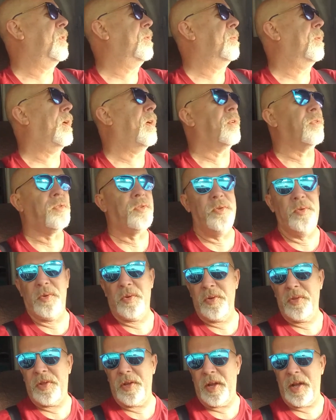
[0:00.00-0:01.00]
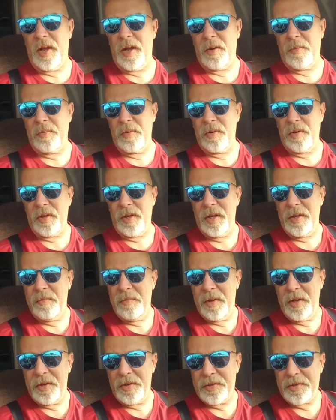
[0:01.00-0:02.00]
miles north of Albert Lea,
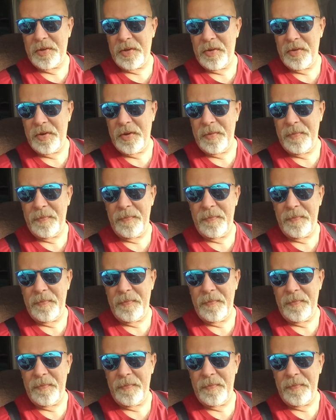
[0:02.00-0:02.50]
Minnesota.